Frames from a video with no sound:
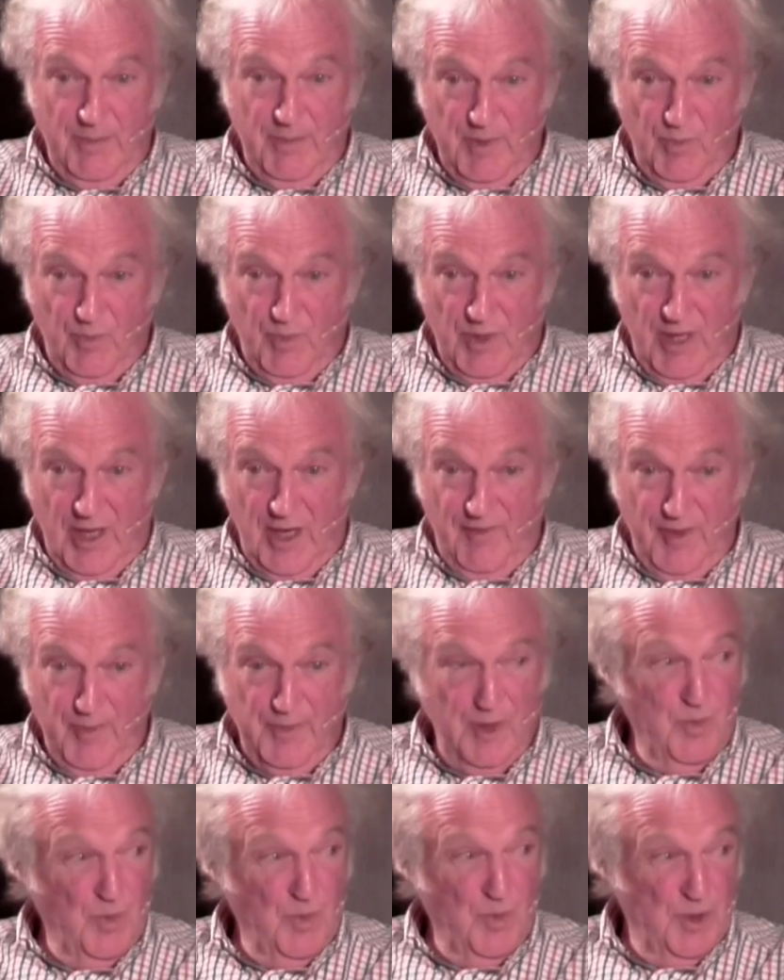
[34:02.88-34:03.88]
where half of them
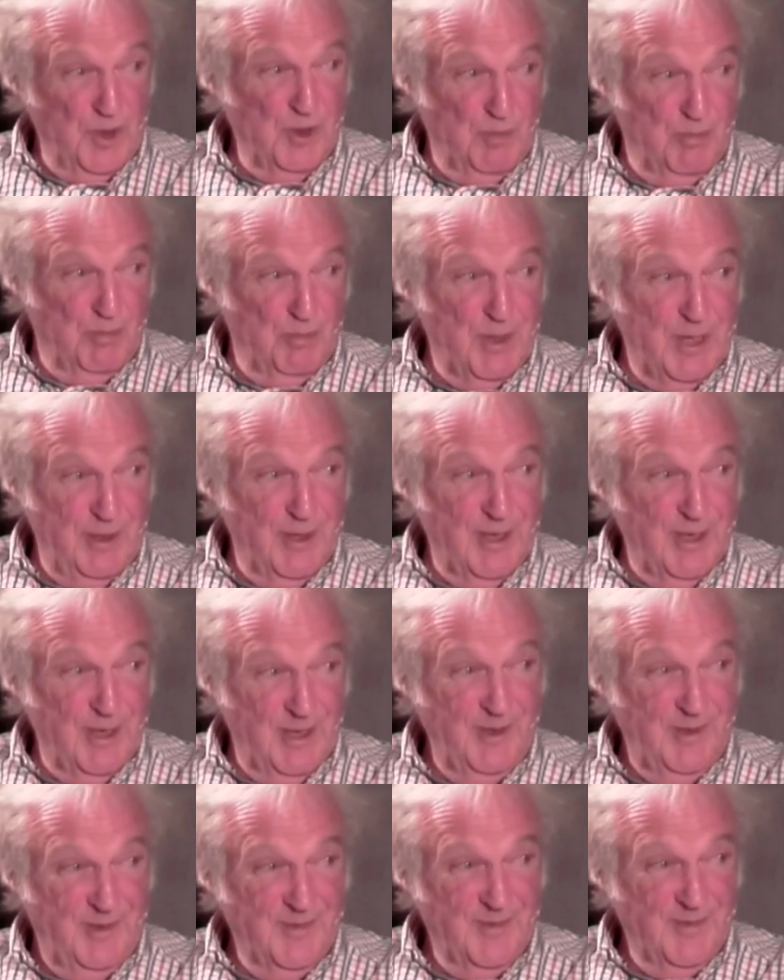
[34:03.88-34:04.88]
don't want you to be
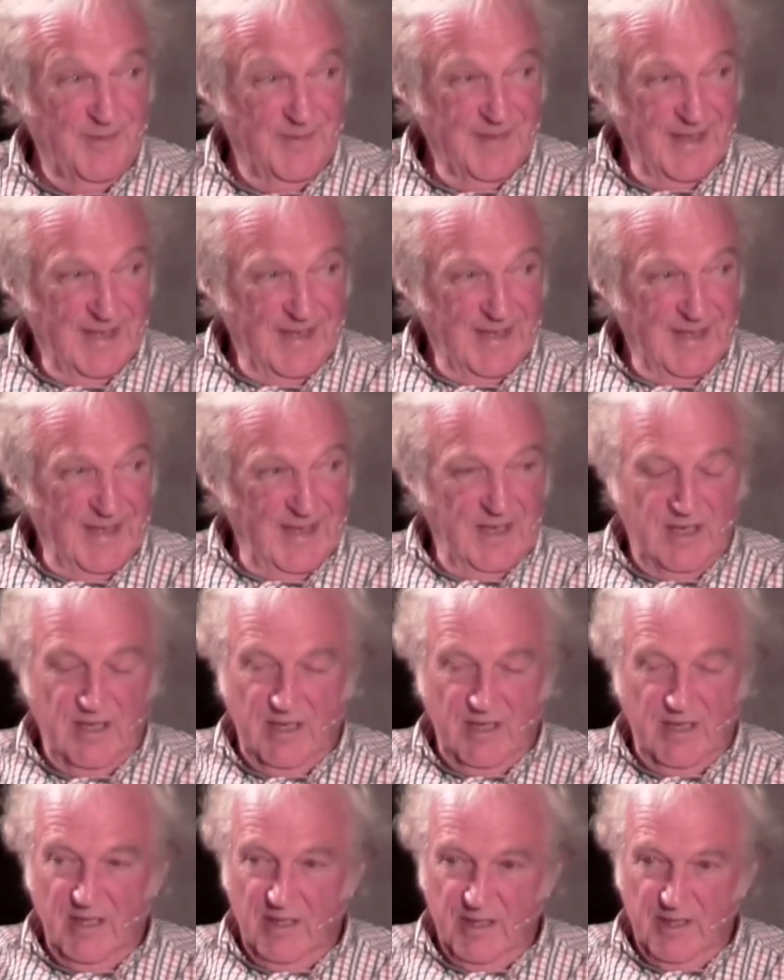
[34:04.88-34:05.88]
there,
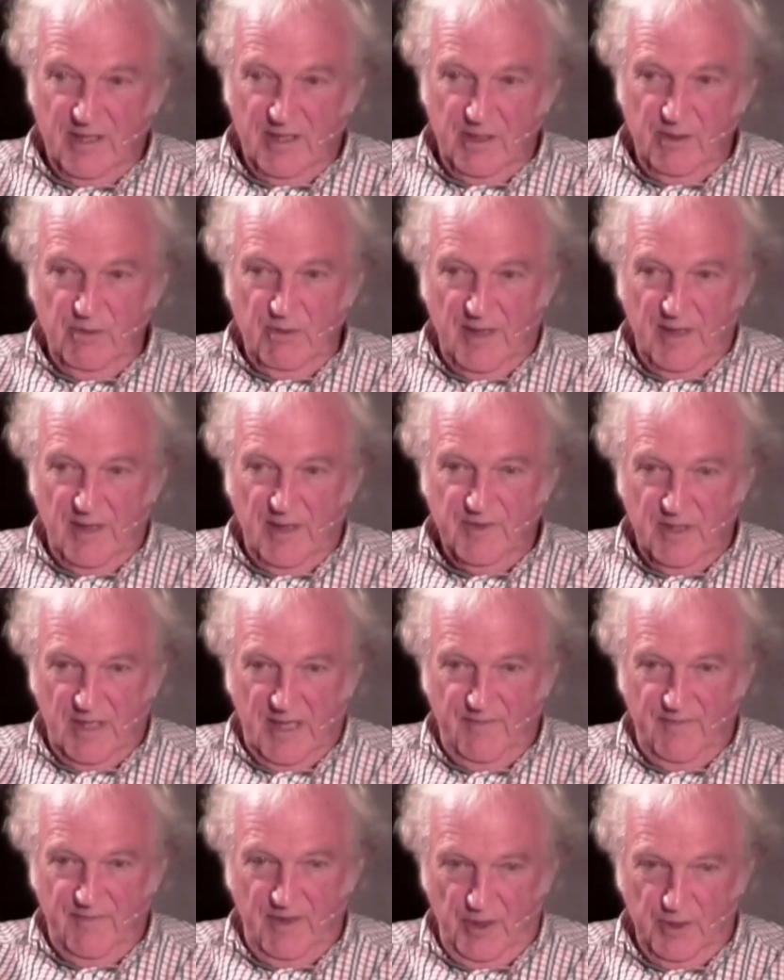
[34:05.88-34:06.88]
you have to
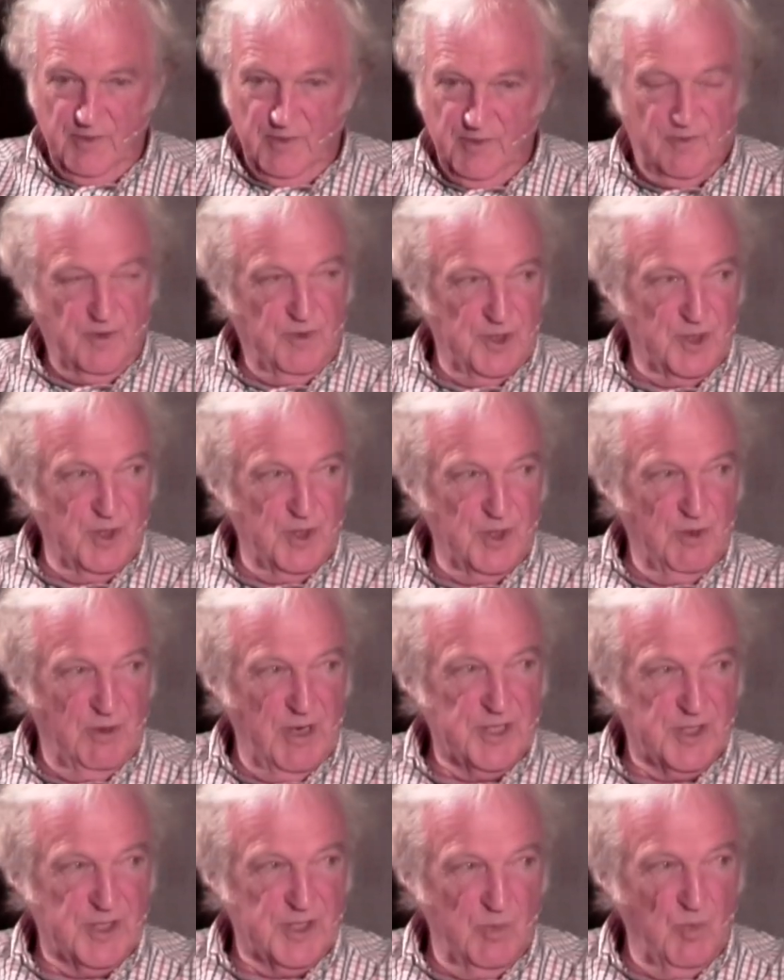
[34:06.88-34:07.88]
have a lot of Christian
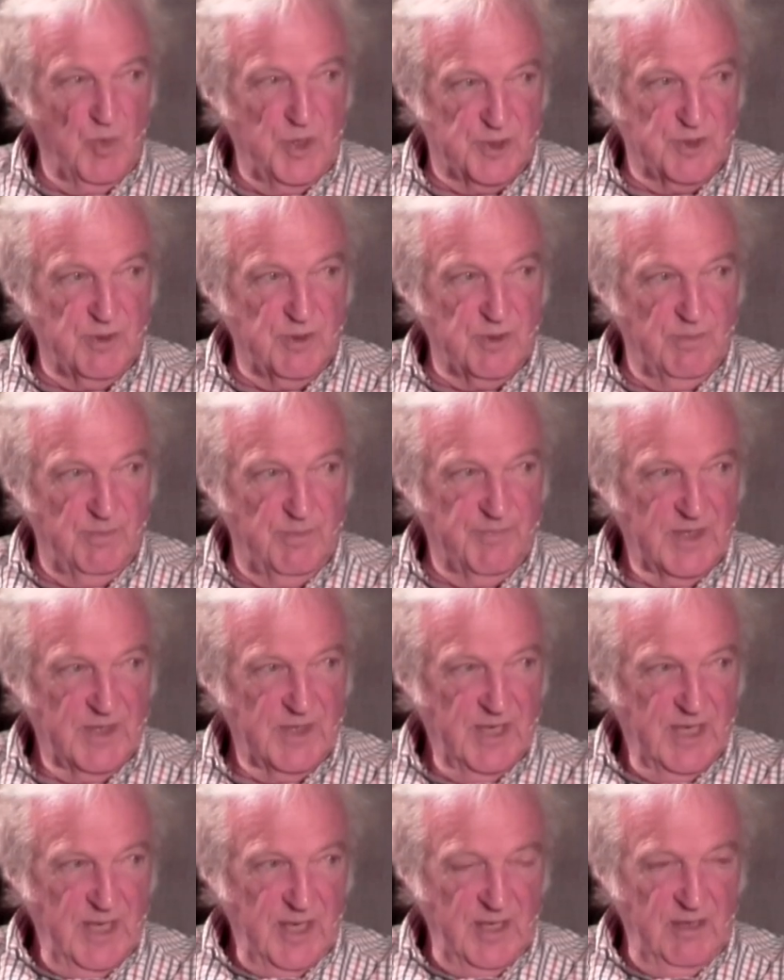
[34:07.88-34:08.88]
grace and wisdom.
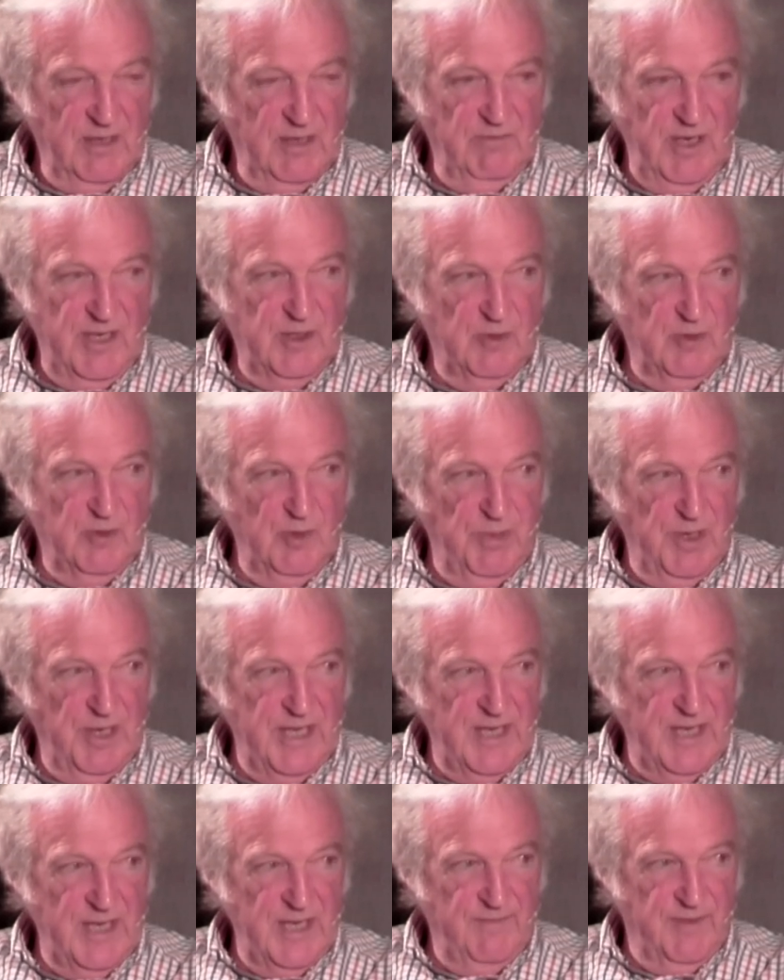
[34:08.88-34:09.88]
And I really do
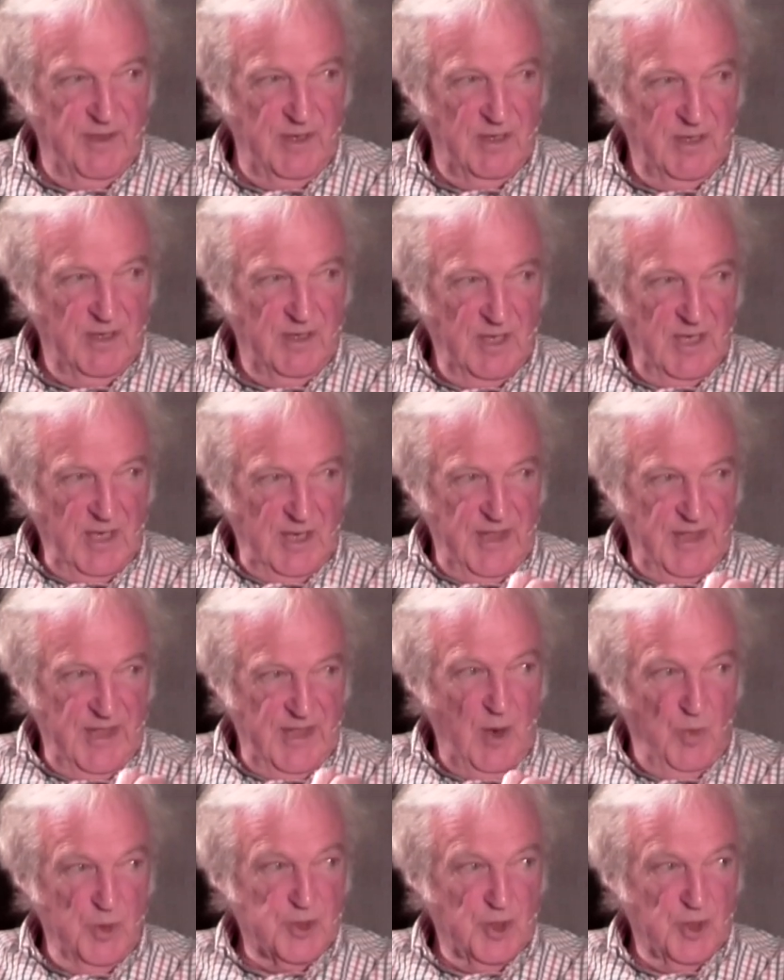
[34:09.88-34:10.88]
believe
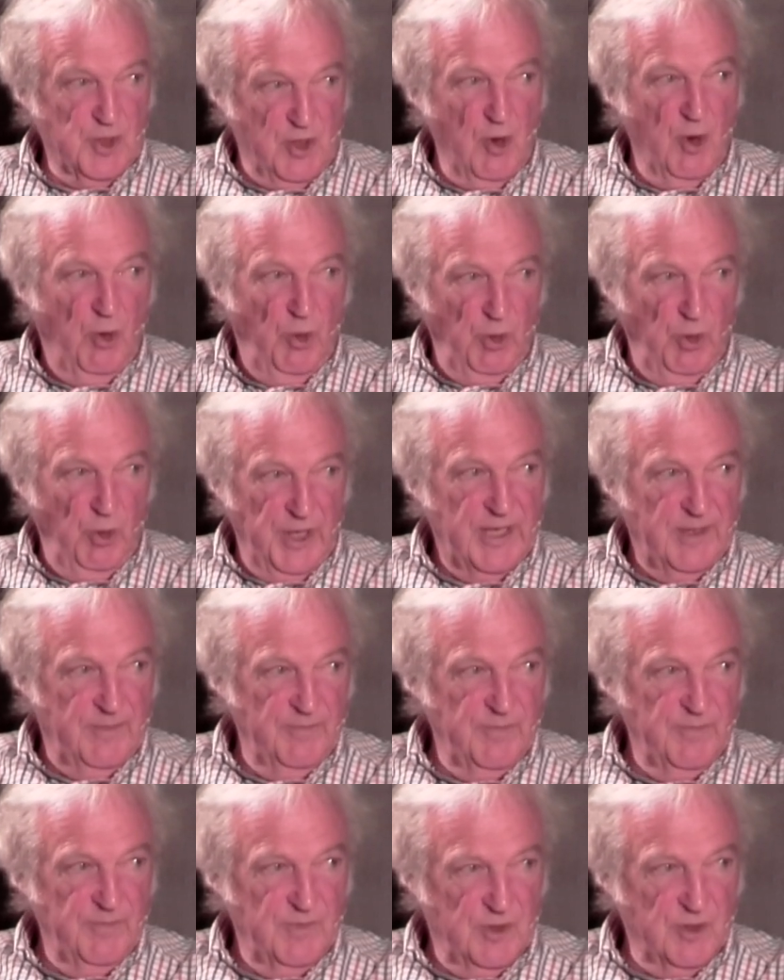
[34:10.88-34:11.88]
that was a calling
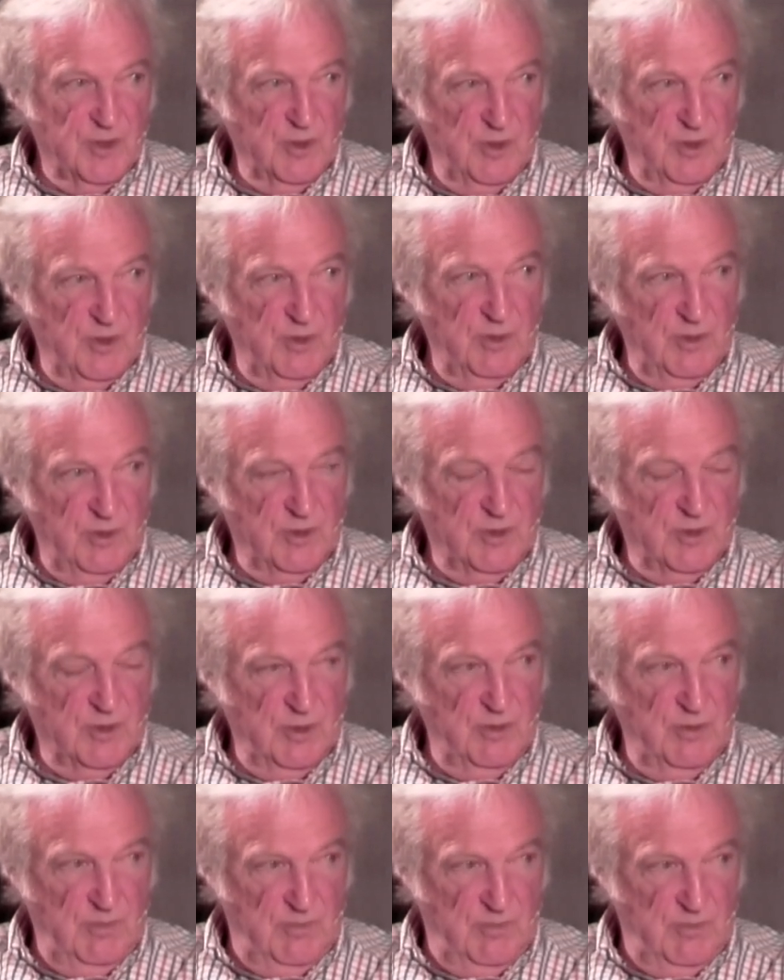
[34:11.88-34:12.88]
to